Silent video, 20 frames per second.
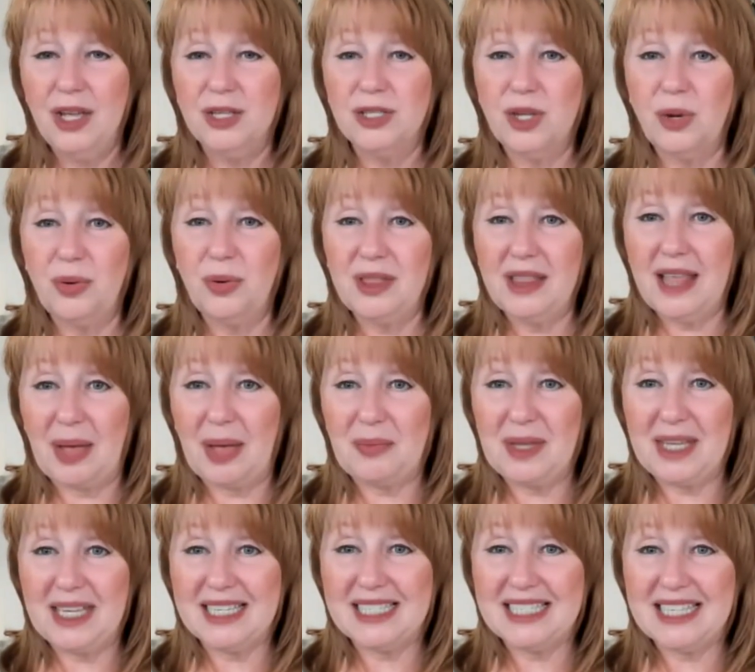So, with that
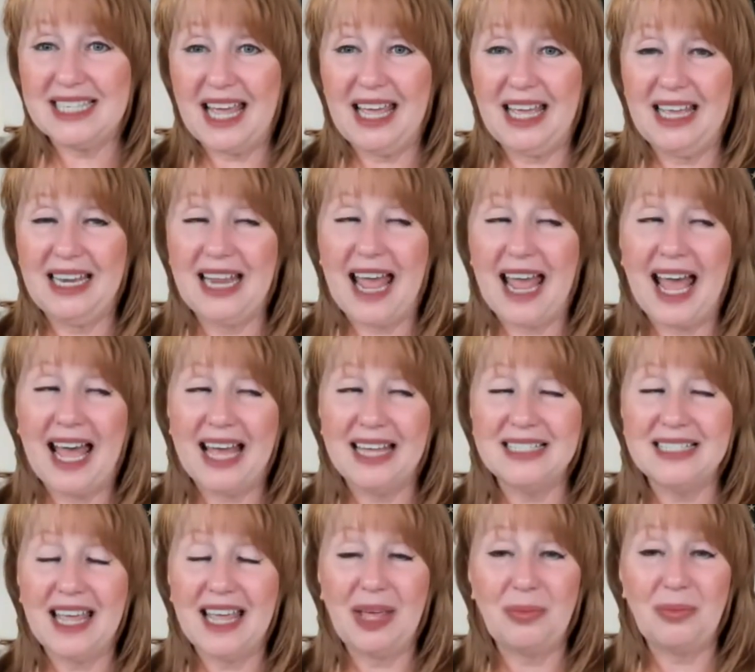being said,
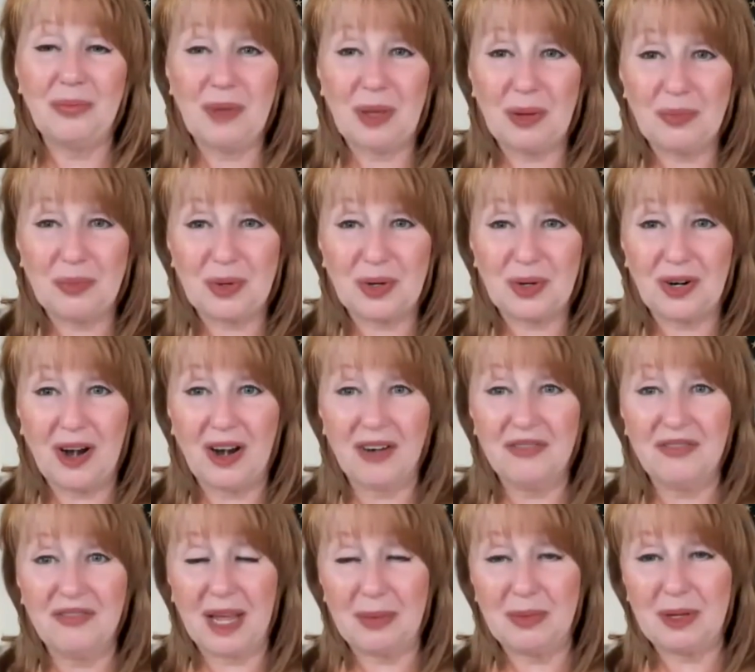as a member, our
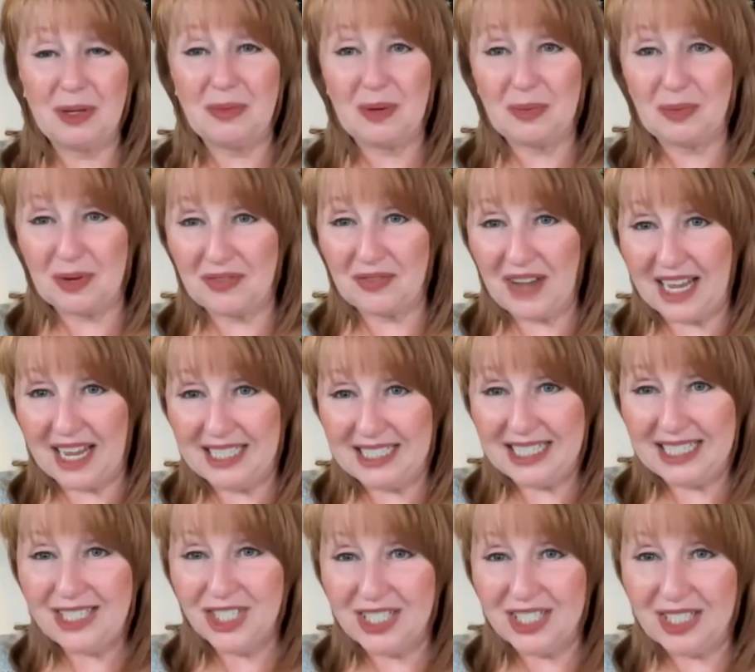family member of
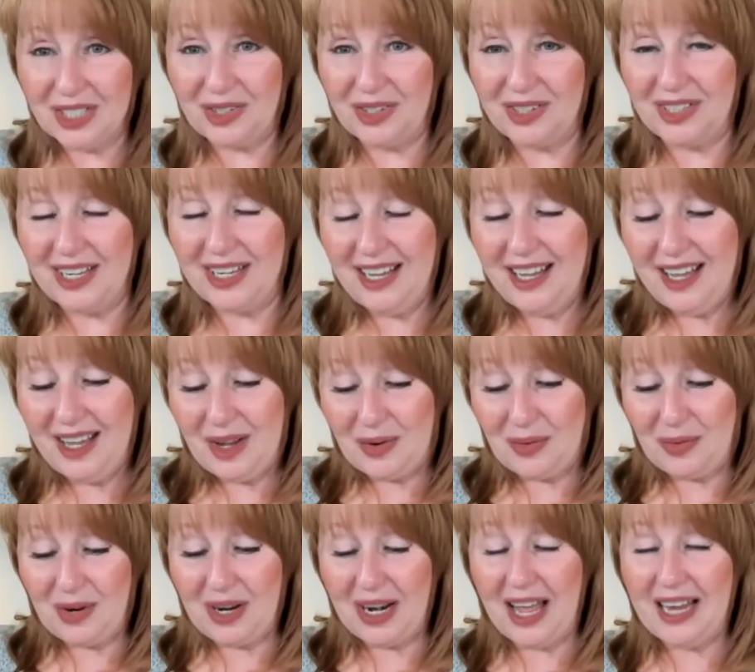ID Shield,
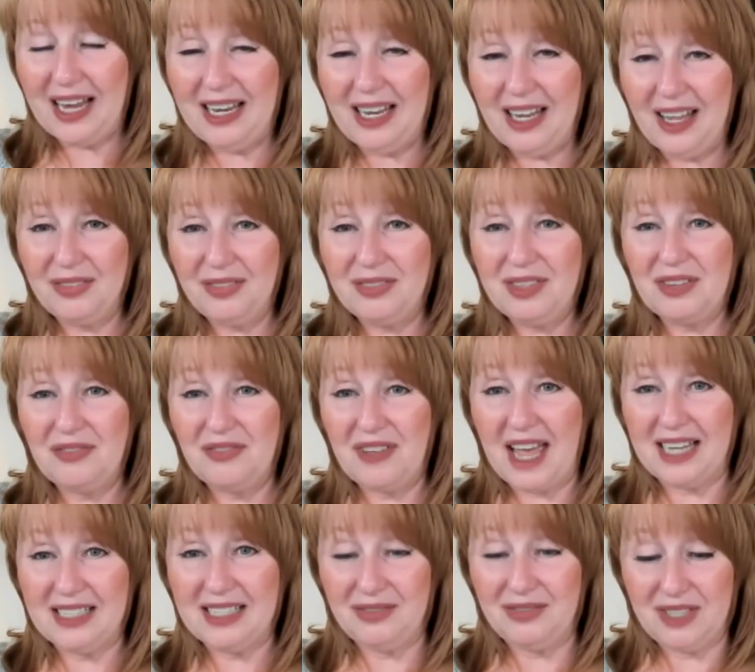what I love the
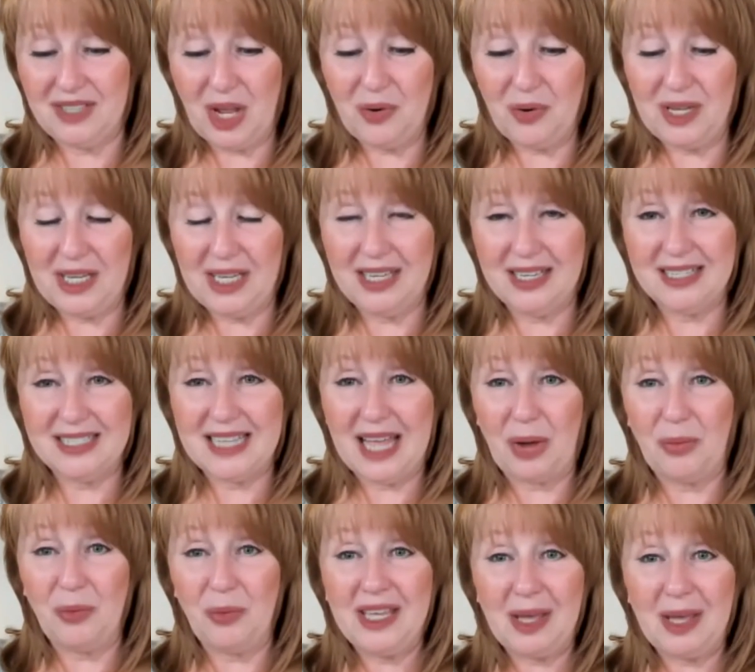fact of knowing is
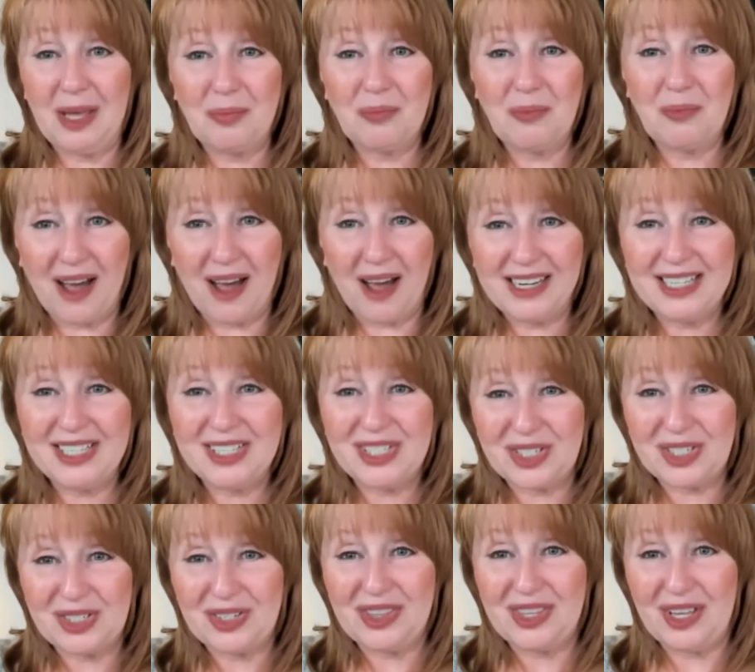that we can
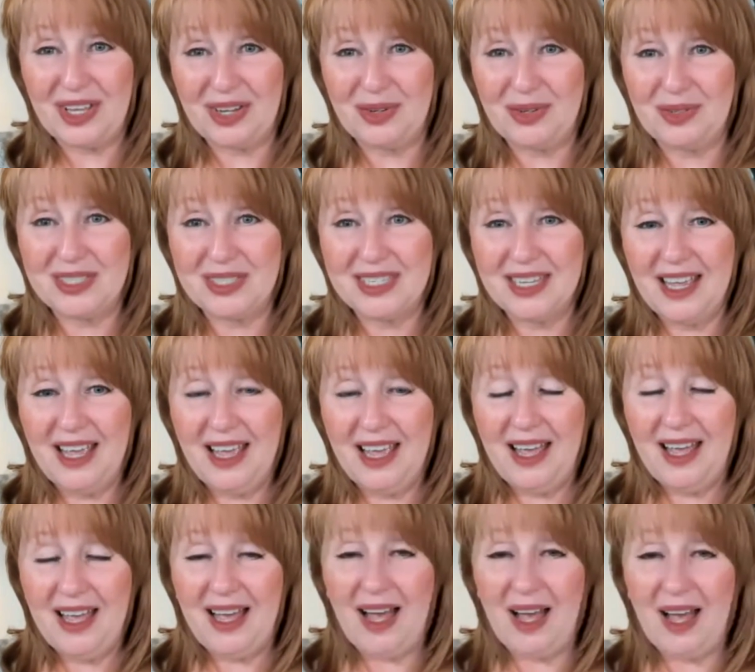monitor those
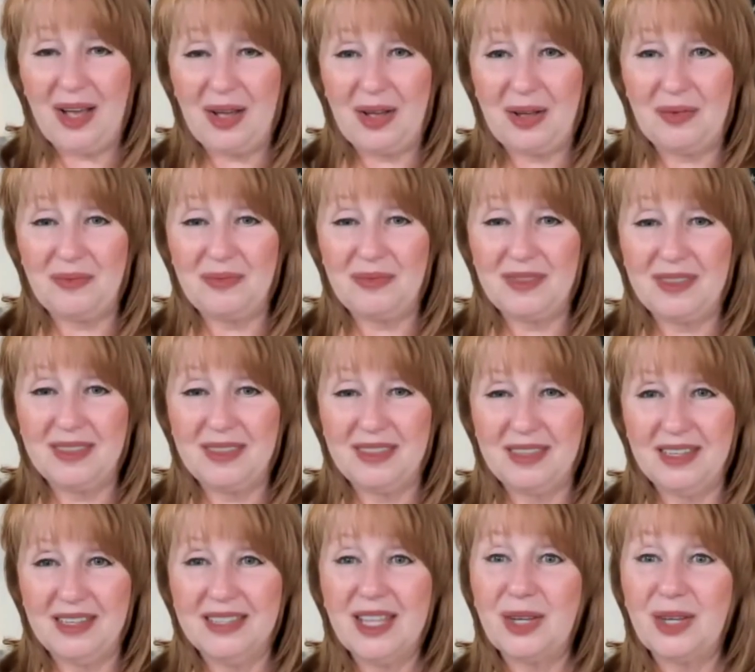um,
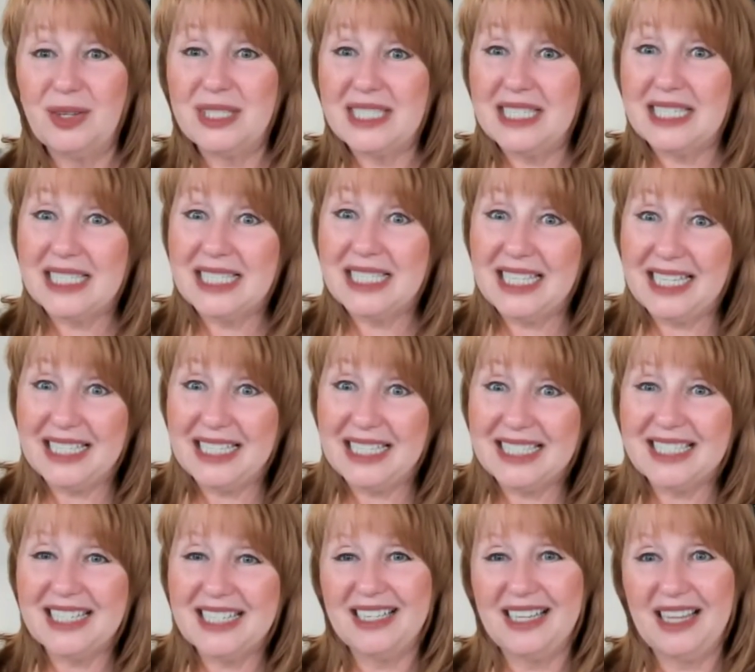those
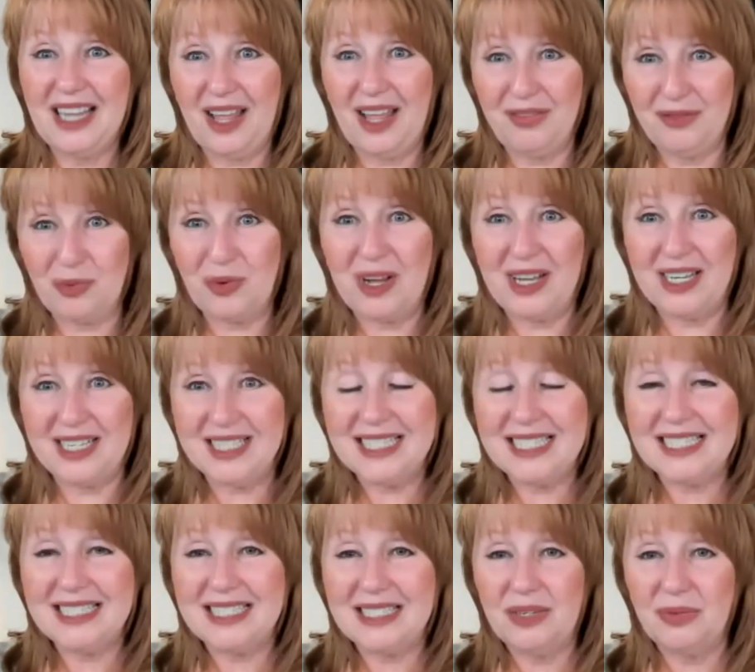deceased loved
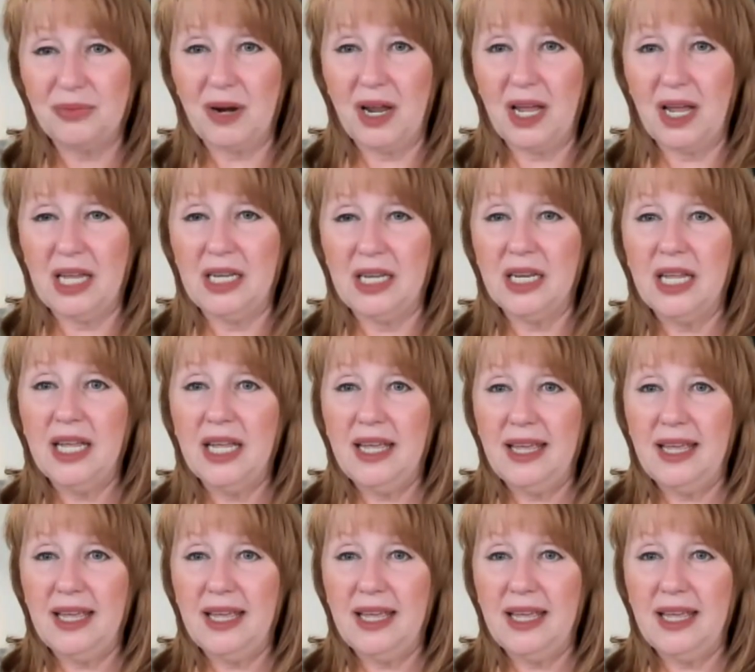ones, right,